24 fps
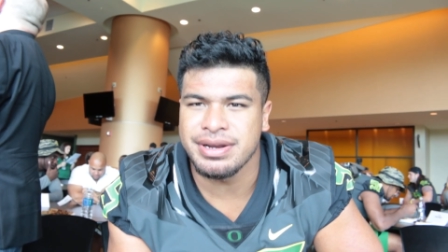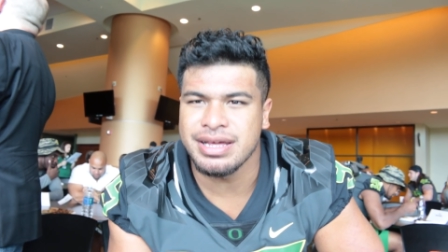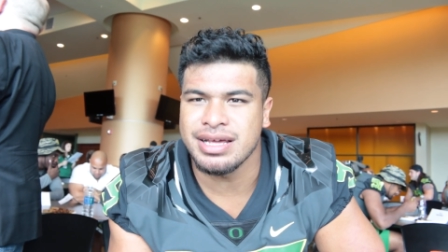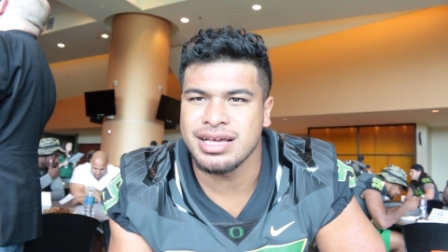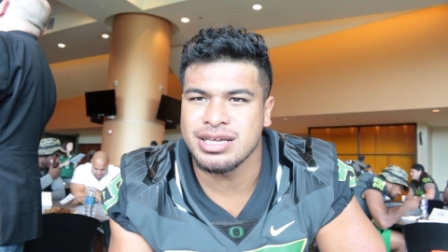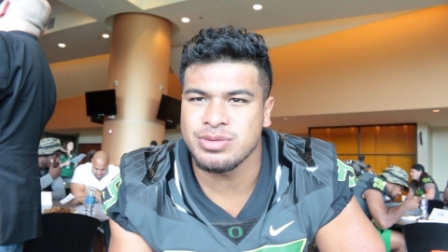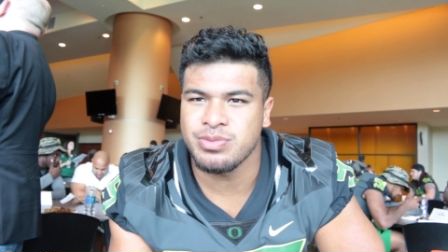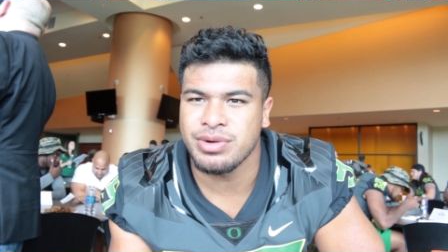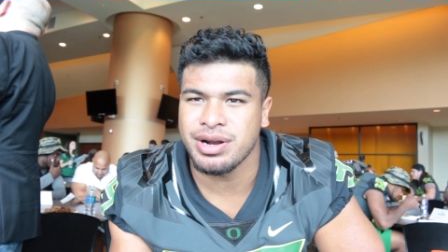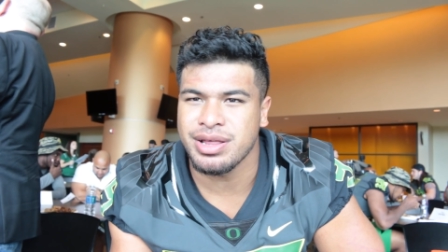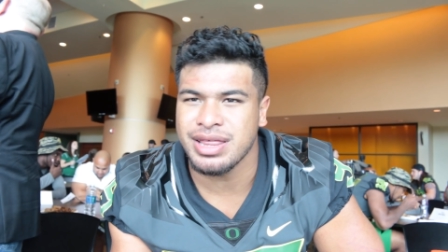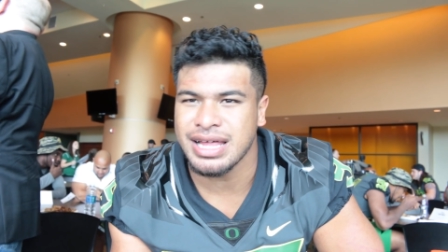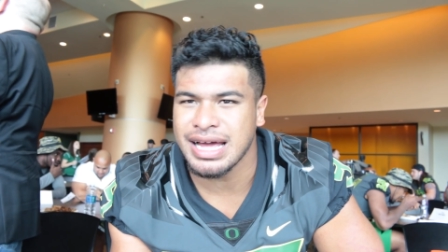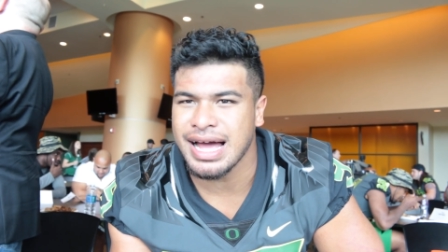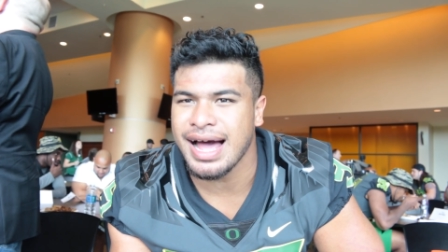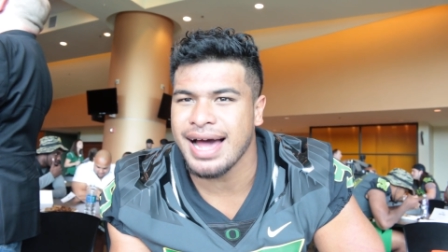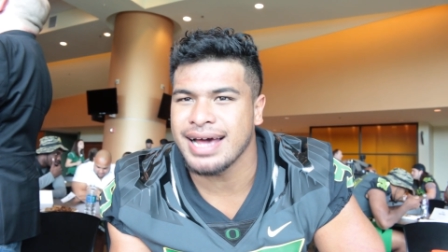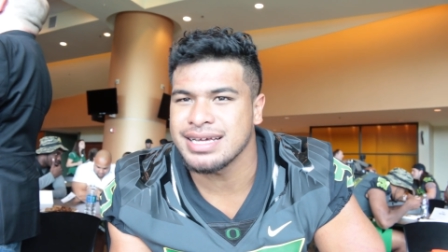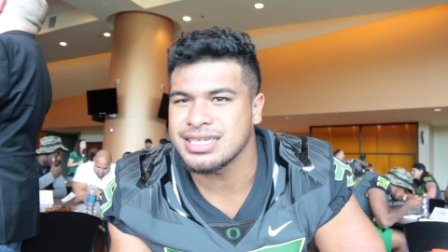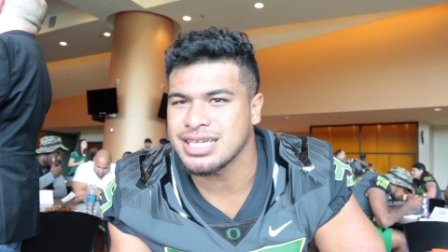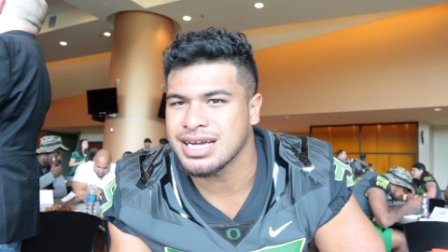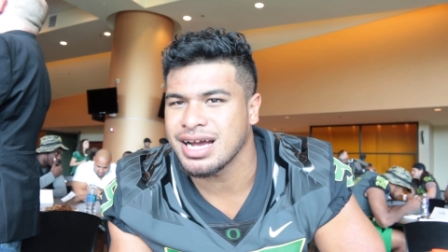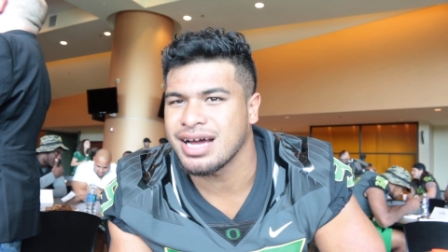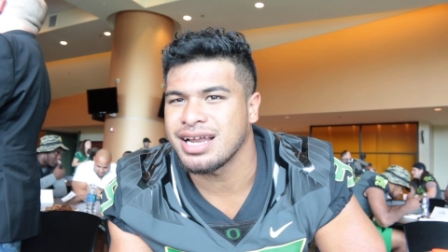but he's one of the
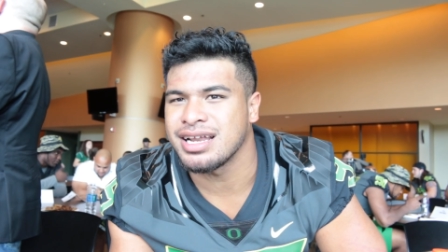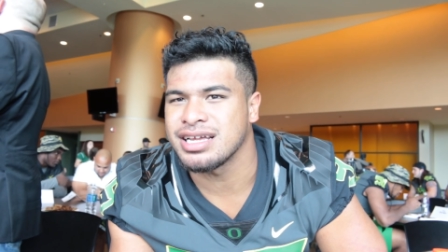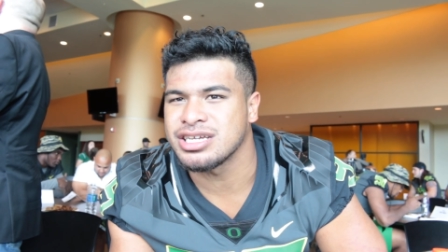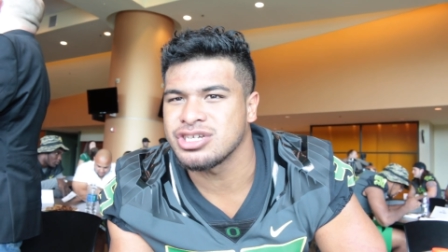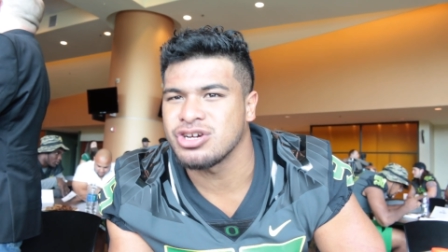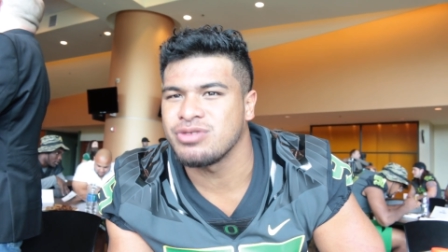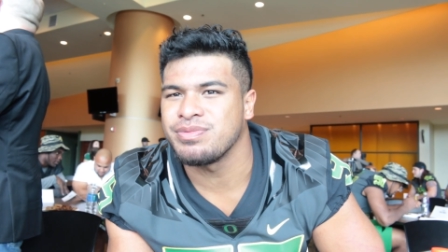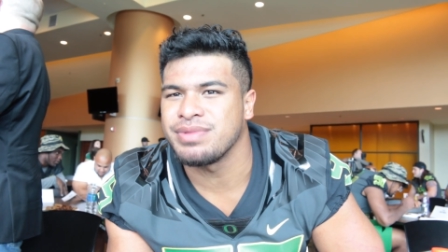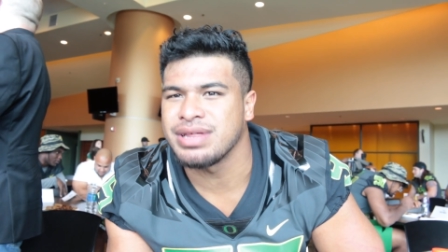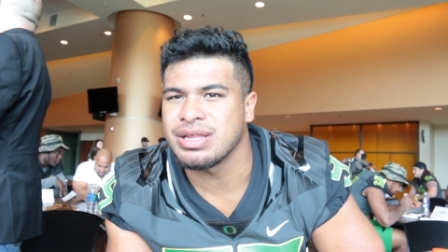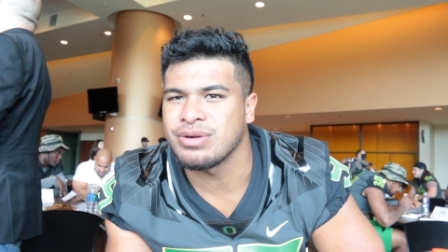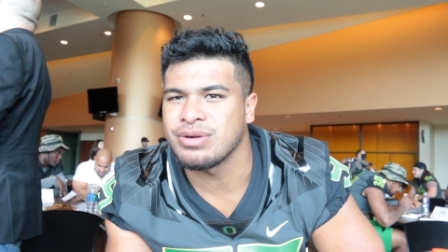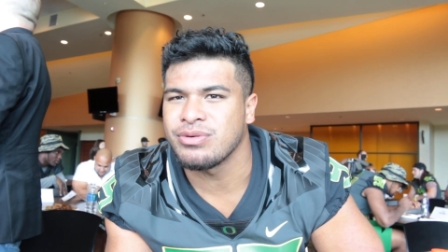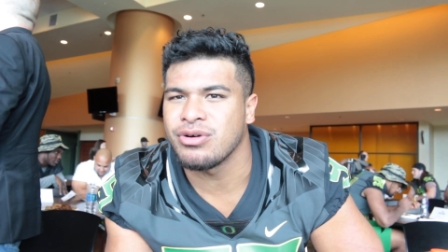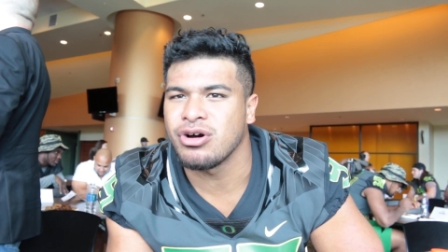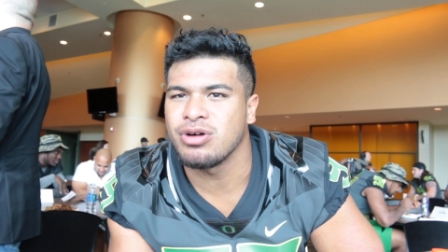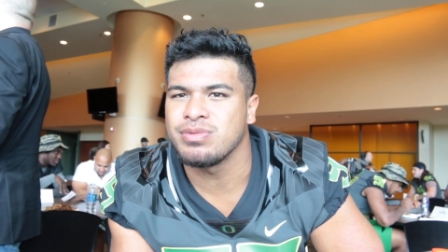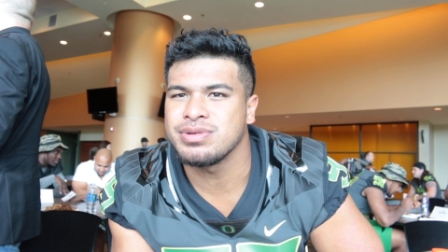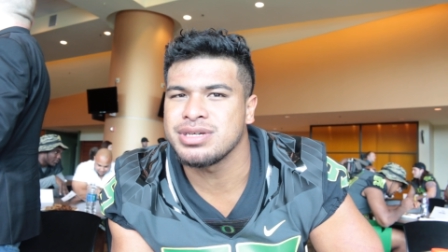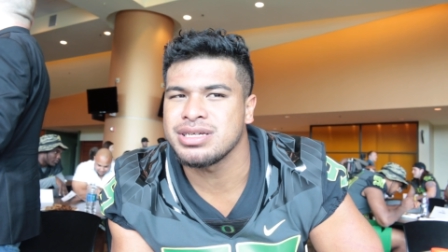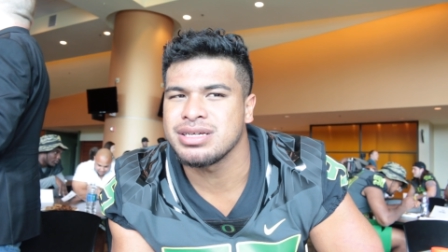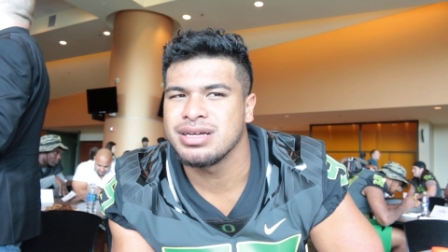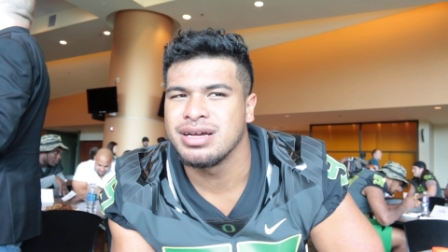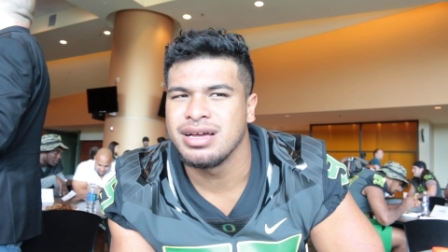guys that kind of showed me the
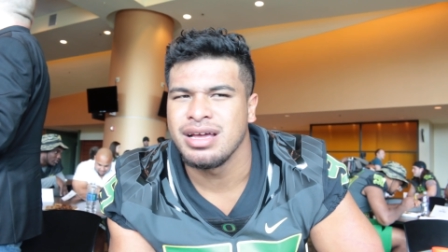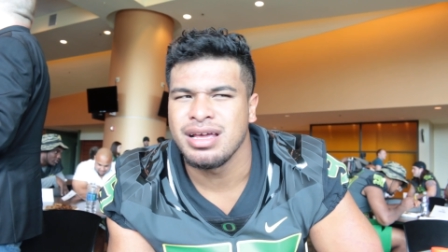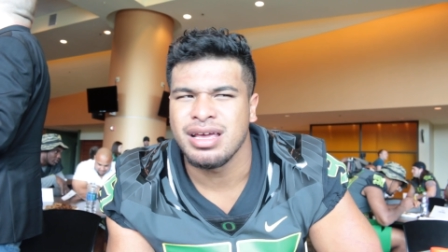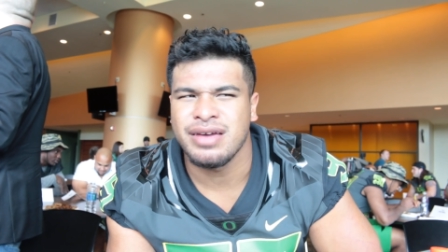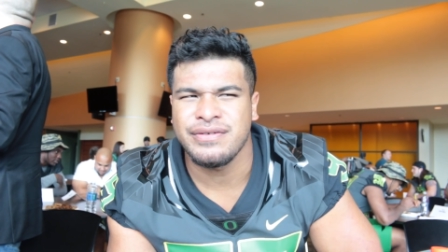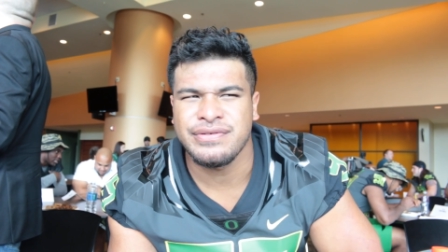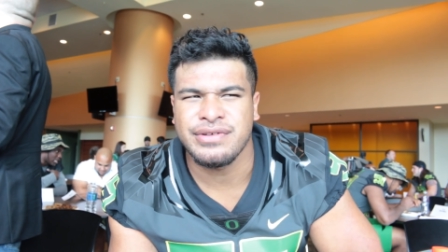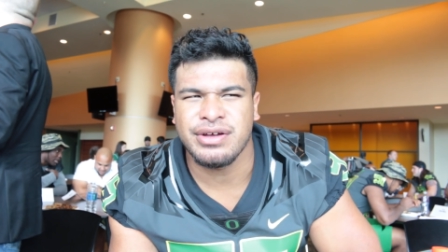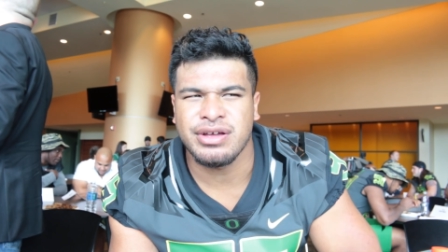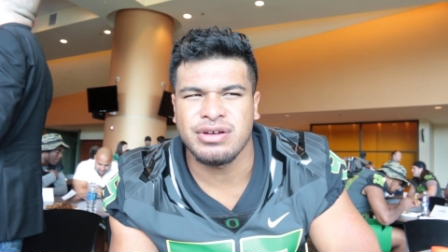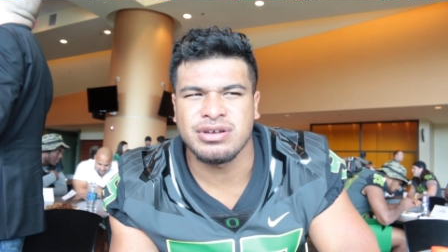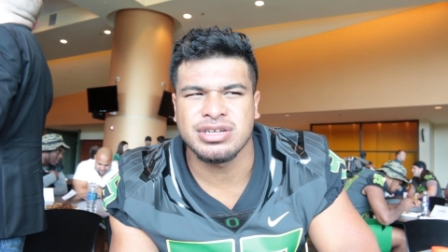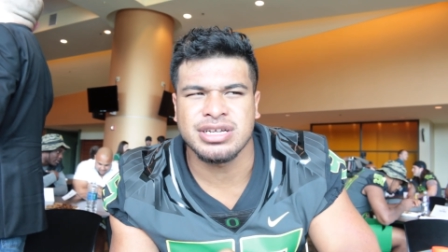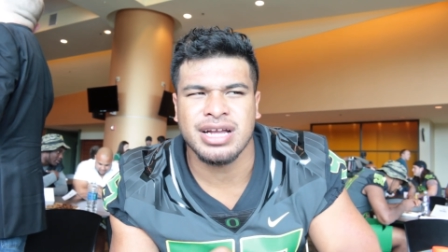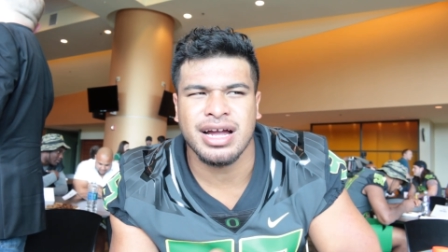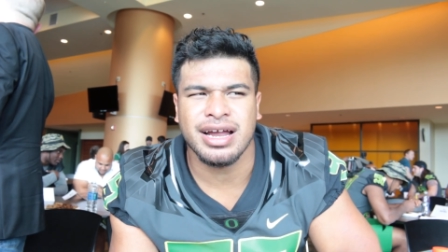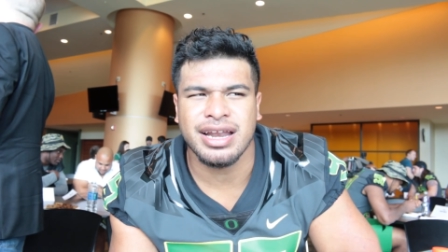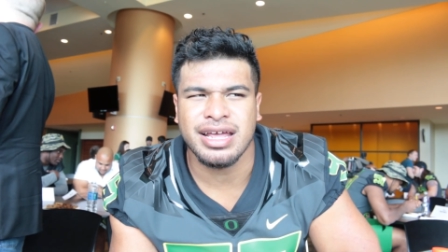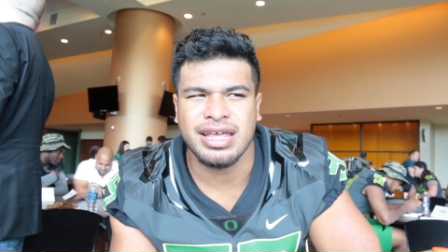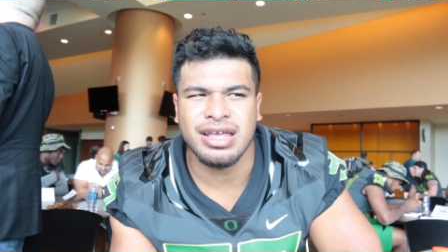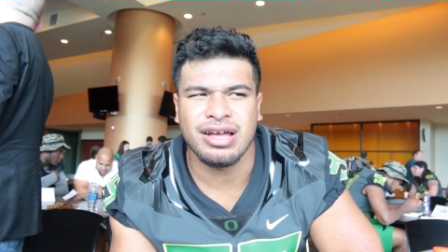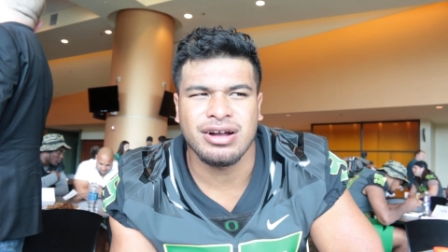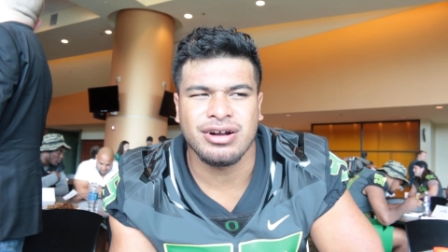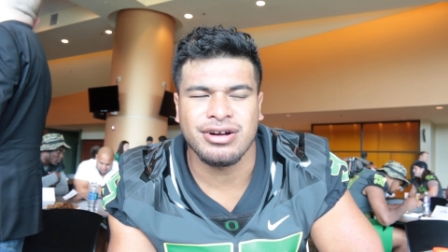ropes, even though he was
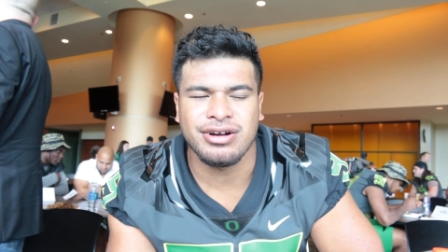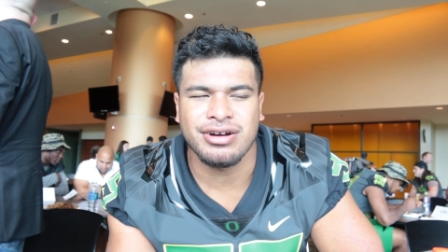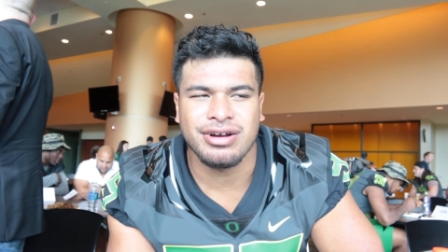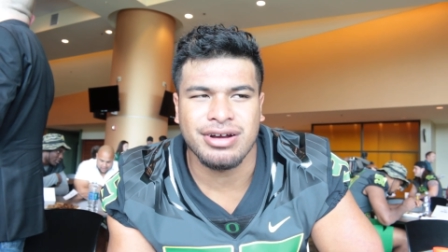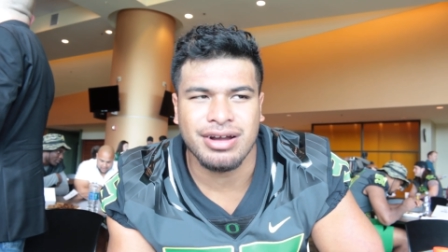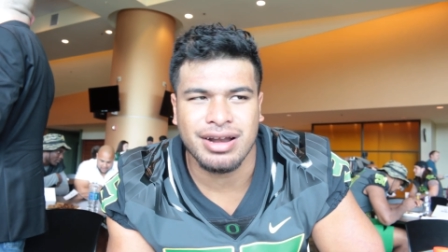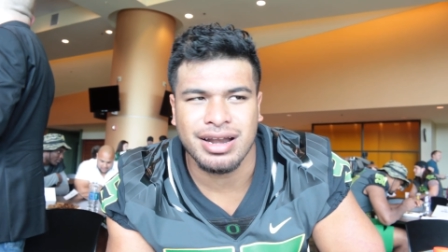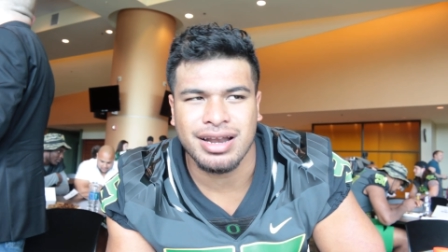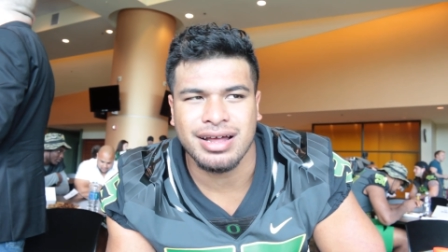kind of younger.